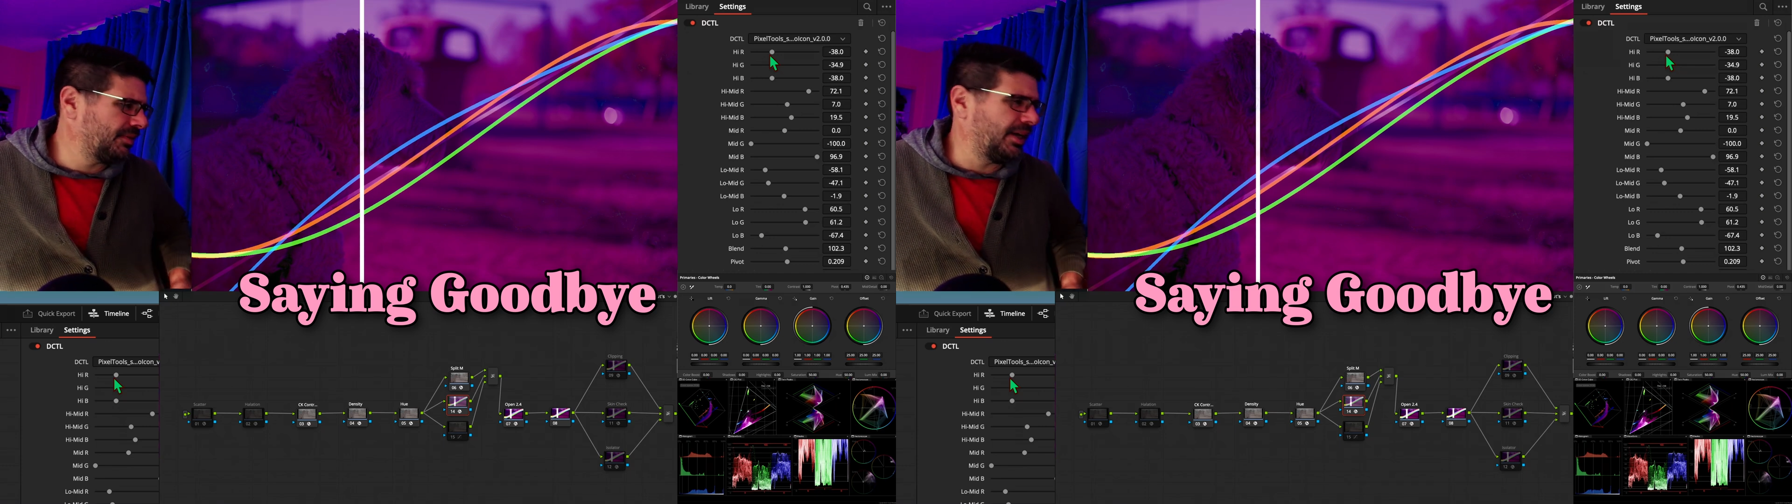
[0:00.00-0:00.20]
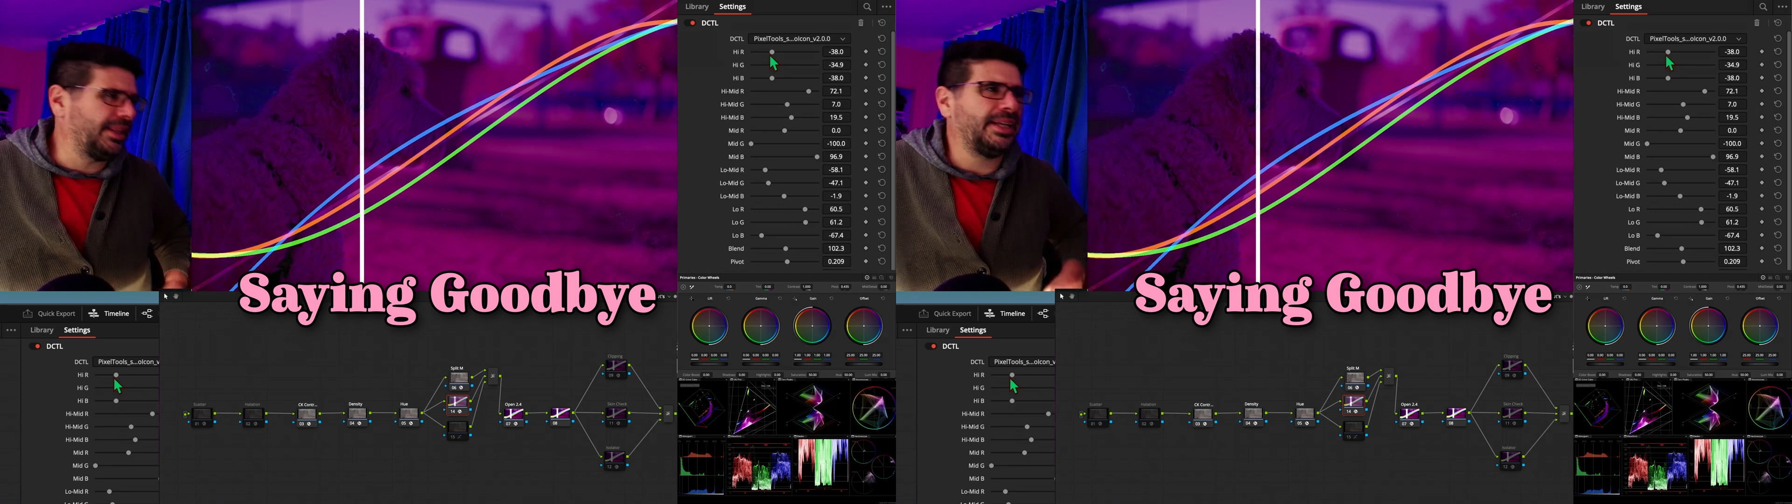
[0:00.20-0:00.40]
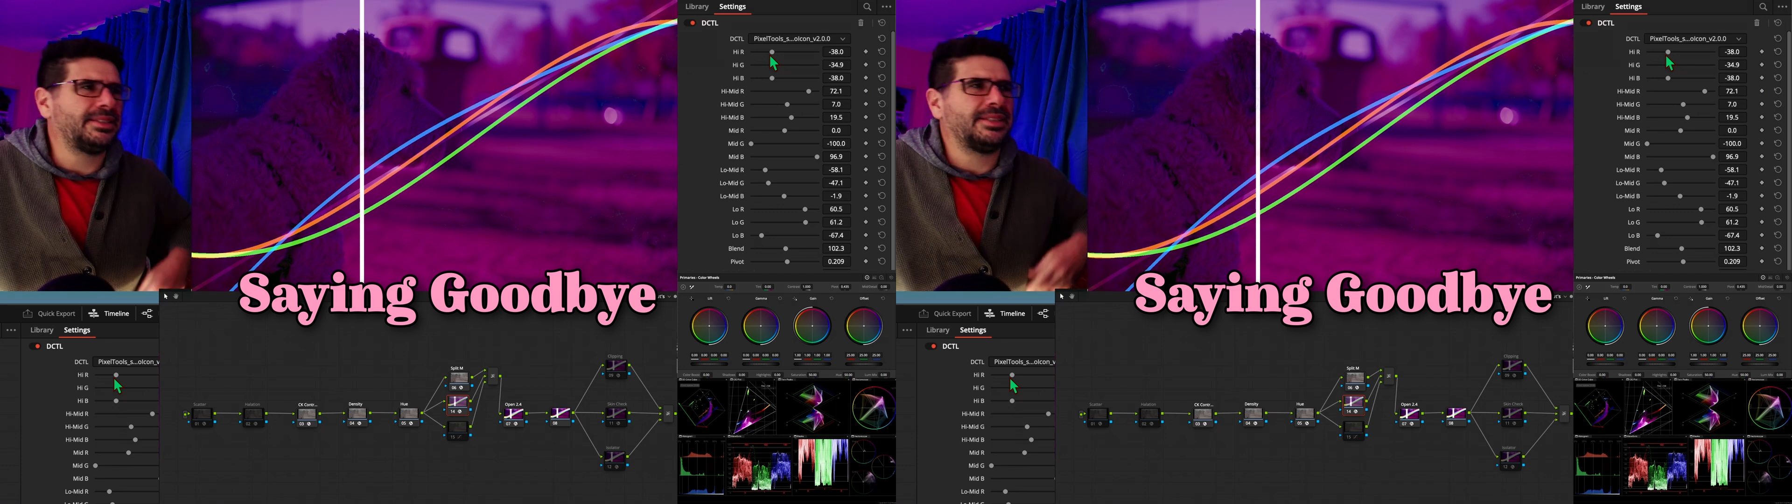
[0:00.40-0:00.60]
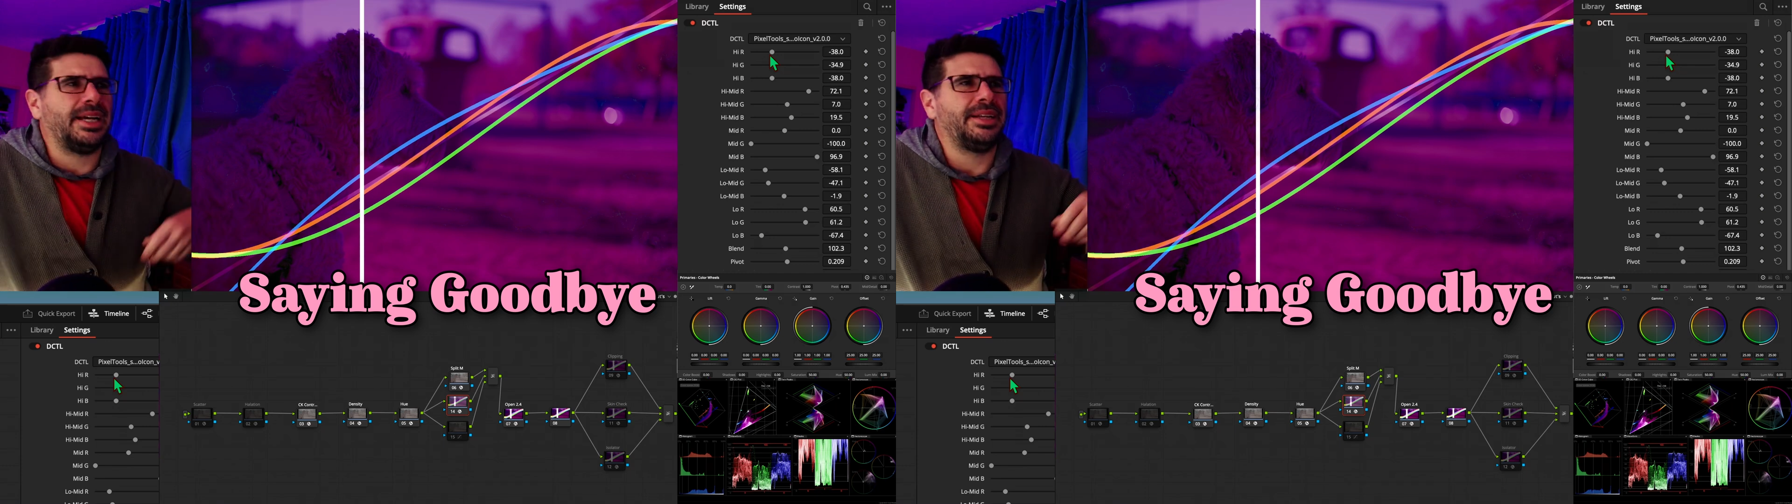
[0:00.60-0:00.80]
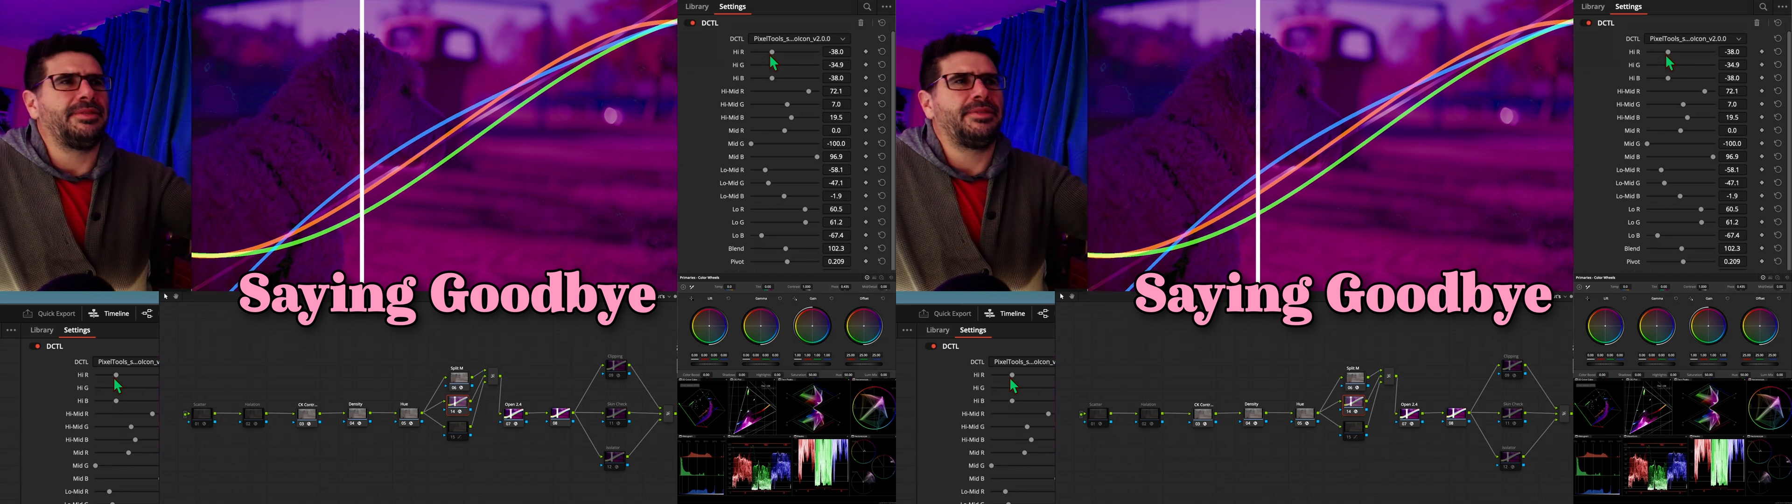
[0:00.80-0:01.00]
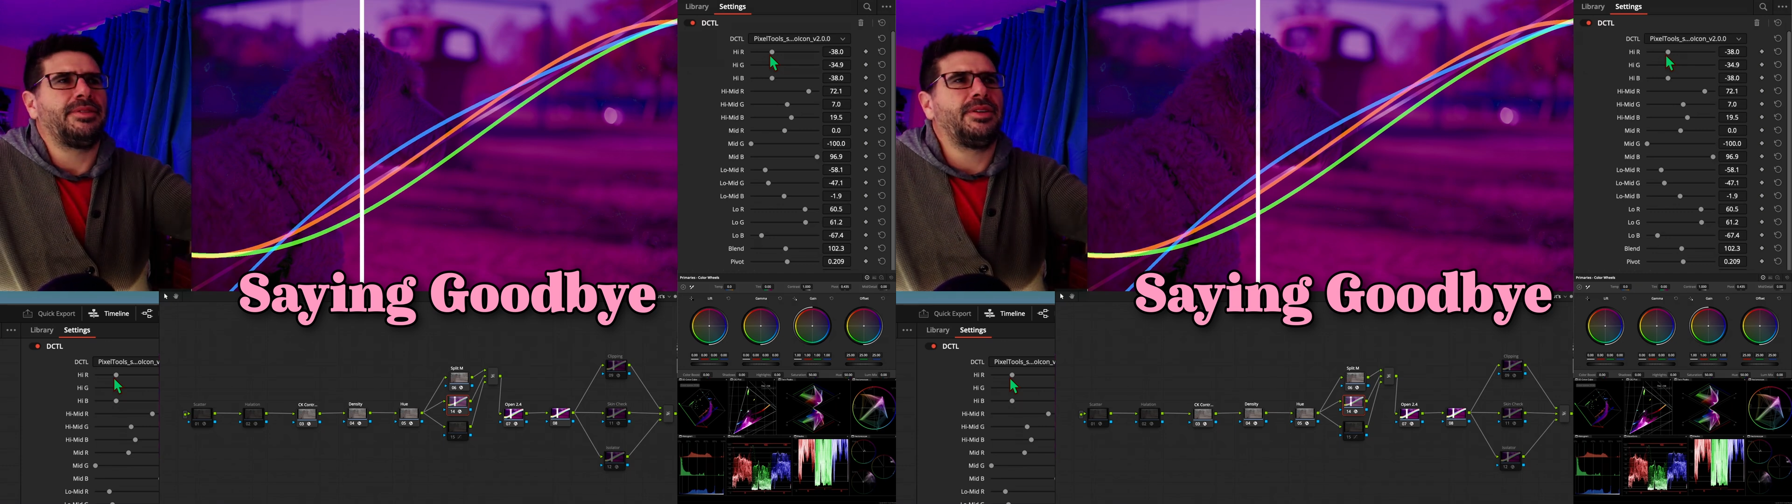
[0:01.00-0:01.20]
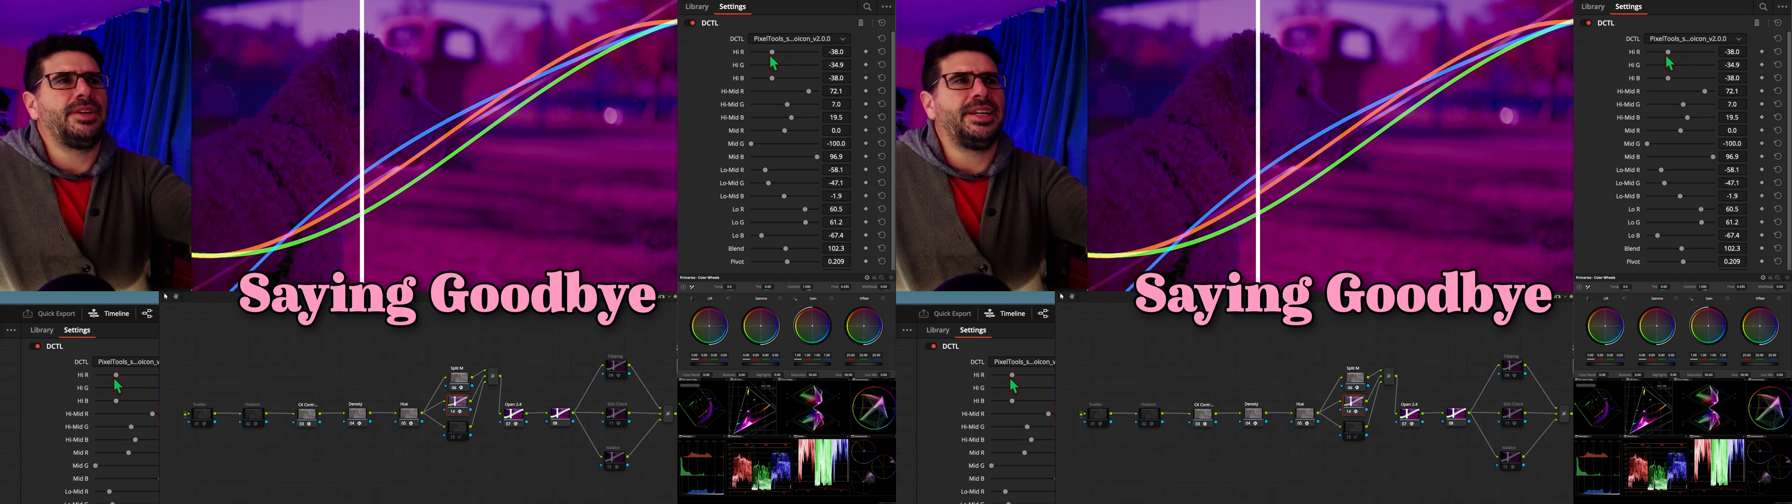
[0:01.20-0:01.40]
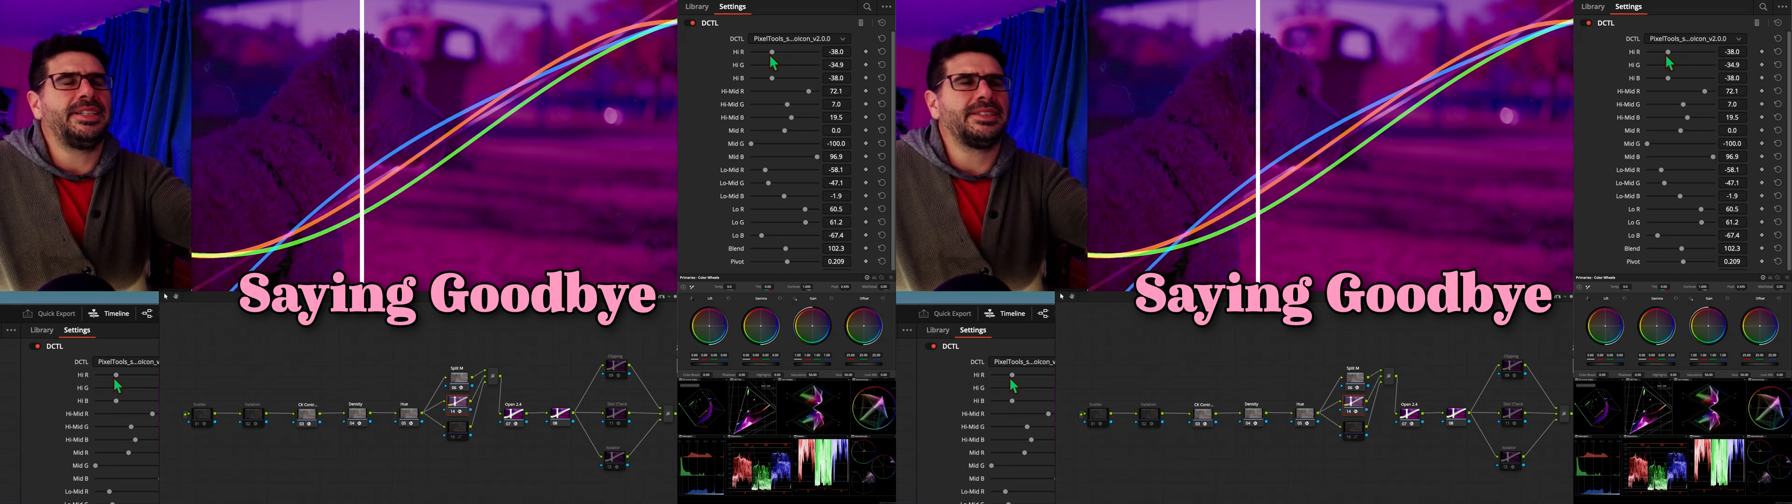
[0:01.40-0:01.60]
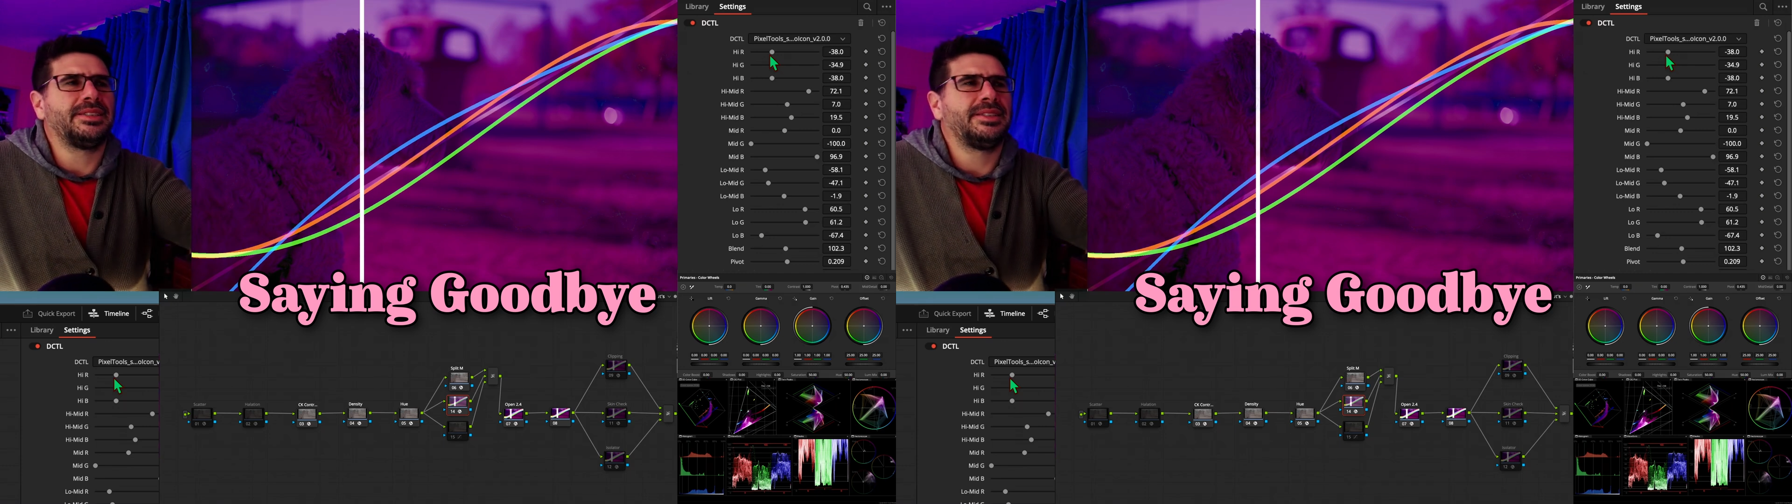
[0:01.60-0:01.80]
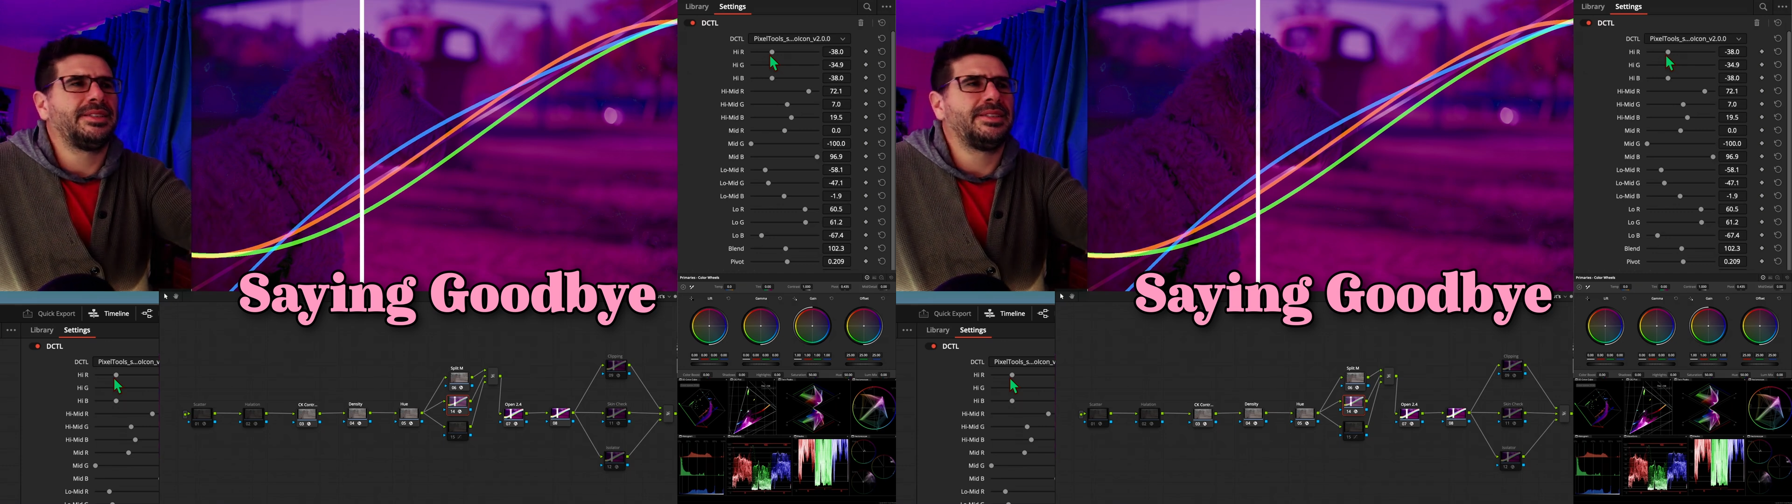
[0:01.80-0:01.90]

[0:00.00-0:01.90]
And that's kind of it.